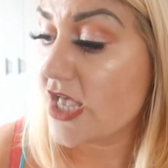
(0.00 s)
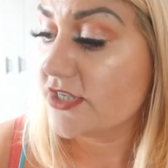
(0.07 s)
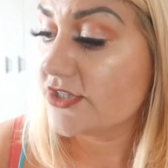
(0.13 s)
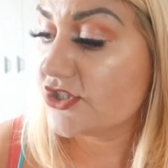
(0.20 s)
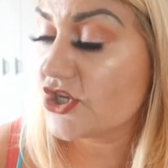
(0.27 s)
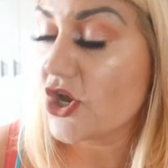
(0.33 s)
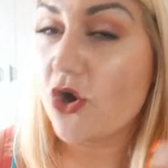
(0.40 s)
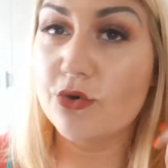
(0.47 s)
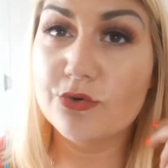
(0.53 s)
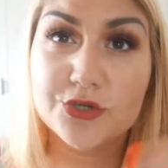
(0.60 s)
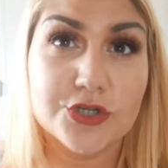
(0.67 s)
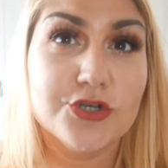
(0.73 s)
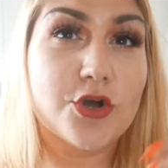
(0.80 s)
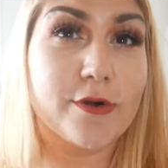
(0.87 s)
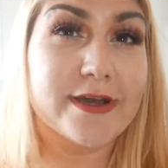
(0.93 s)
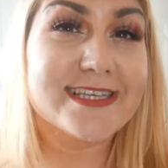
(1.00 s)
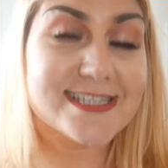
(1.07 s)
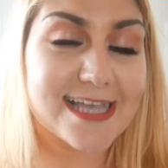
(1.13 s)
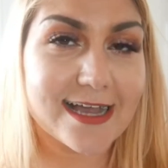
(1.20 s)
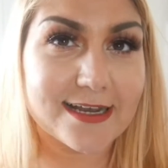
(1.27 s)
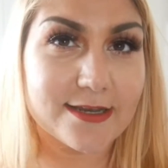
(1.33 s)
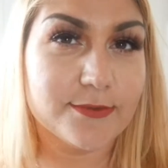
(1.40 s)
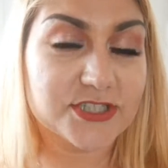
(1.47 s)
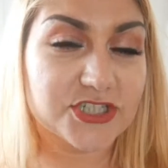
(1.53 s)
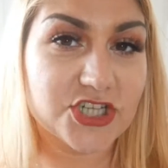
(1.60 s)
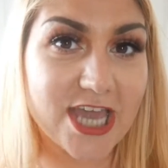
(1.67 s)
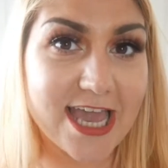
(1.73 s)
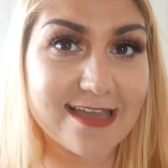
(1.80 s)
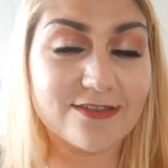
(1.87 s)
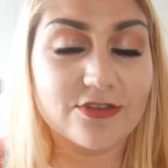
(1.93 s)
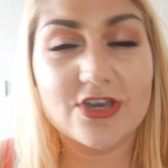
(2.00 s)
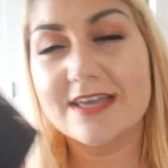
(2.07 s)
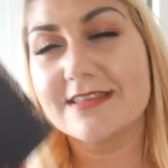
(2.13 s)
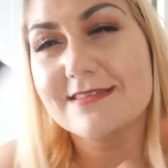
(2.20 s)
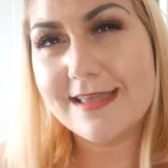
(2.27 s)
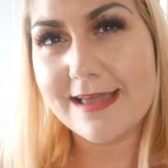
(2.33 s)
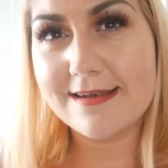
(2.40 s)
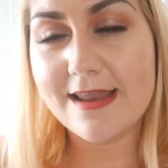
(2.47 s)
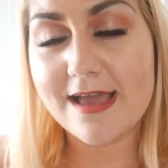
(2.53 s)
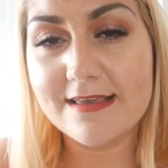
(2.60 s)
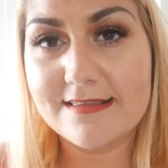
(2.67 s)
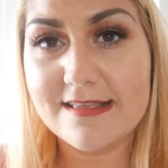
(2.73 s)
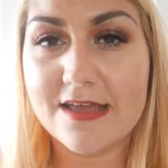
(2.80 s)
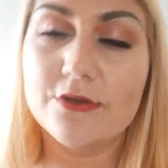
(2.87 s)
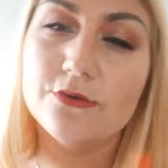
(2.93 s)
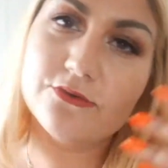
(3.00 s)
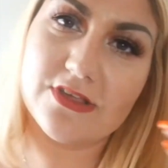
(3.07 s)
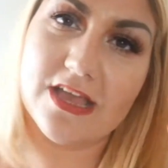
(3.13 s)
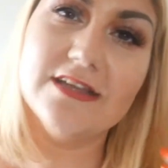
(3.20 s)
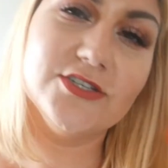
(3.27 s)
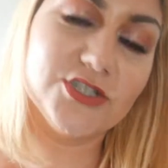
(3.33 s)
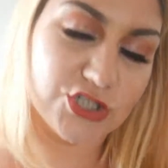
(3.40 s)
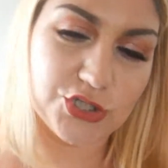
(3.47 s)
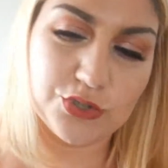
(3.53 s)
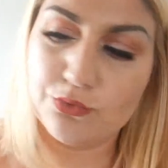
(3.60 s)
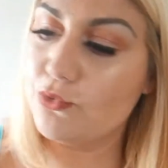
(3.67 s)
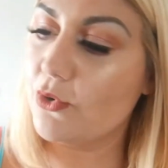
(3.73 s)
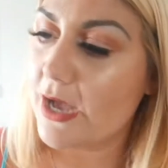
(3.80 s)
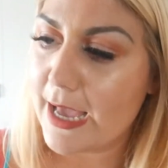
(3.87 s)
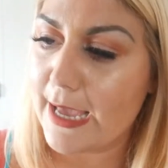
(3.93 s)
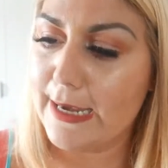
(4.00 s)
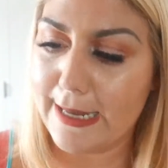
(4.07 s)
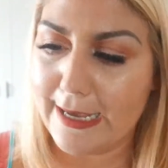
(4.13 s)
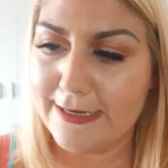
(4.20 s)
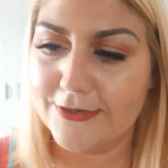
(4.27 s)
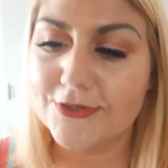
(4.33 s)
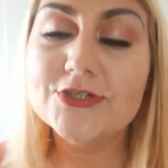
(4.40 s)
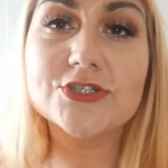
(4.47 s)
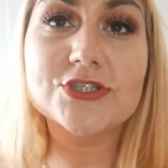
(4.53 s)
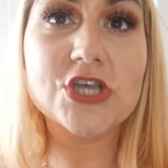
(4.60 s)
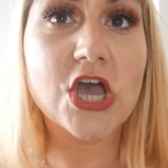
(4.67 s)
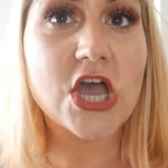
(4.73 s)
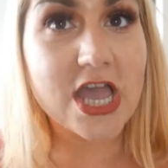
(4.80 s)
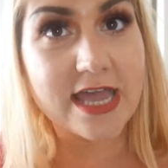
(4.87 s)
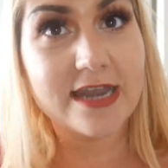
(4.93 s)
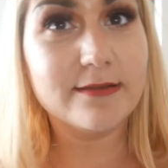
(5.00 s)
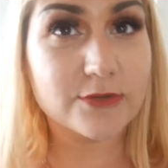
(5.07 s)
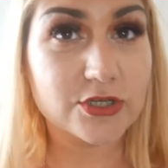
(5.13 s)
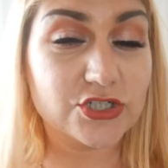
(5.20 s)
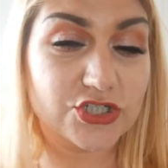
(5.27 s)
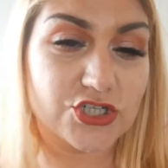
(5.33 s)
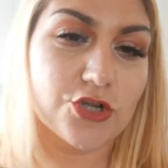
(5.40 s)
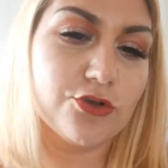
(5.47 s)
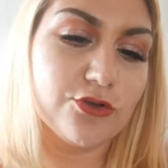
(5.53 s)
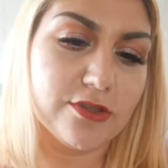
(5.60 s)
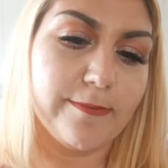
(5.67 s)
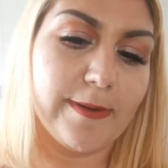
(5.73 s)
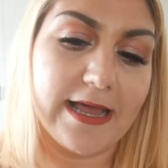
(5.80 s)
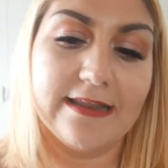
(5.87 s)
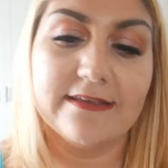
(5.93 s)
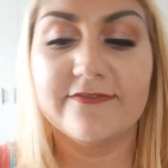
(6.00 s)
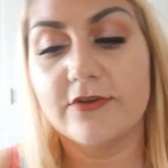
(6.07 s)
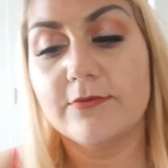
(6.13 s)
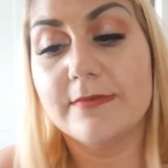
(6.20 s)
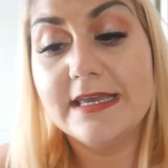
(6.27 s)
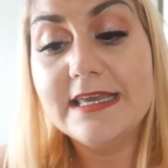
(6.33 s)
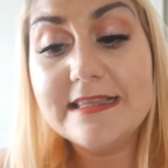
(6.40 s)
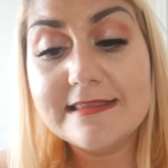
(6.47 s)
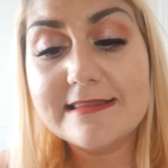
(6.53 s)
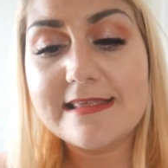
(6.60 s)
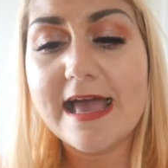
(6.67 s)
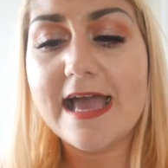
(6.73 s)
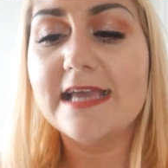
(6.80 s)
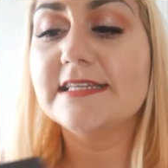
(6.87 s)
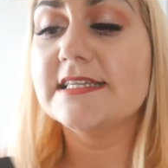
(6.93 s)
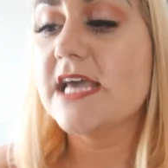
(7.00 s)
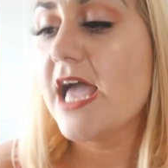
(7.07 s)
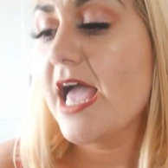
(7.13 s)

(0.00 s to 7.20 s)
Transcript: So you know exactly what you get. You get 10 eyeshadows and 2 highlighters. And I'm going to show you the palette from inside.